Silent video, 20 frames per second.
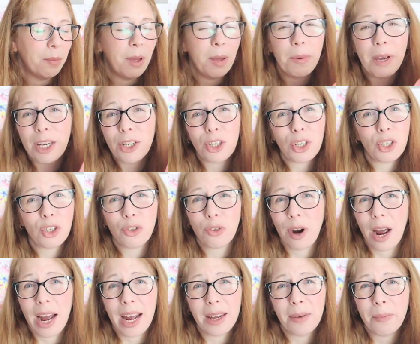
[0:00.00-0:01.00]
maybe I should
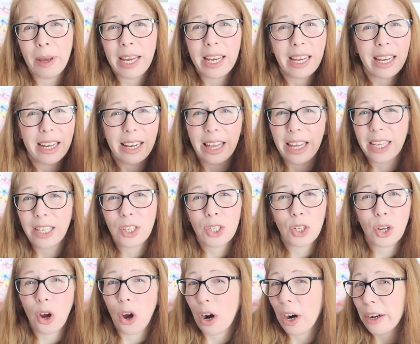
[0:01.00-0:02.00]
try making like a
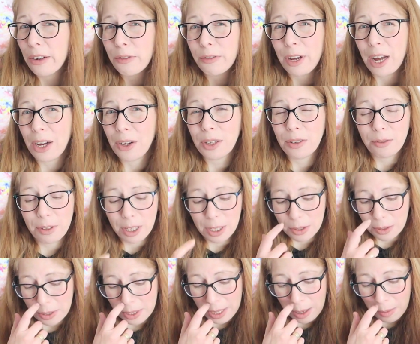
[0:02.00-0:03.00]
scarf out of
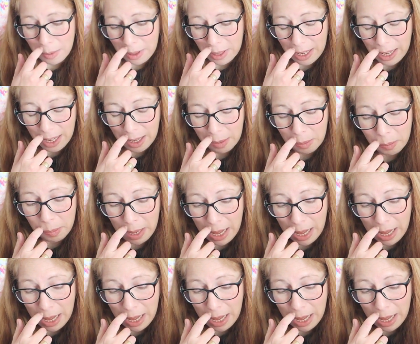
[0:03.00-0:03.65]
it or something,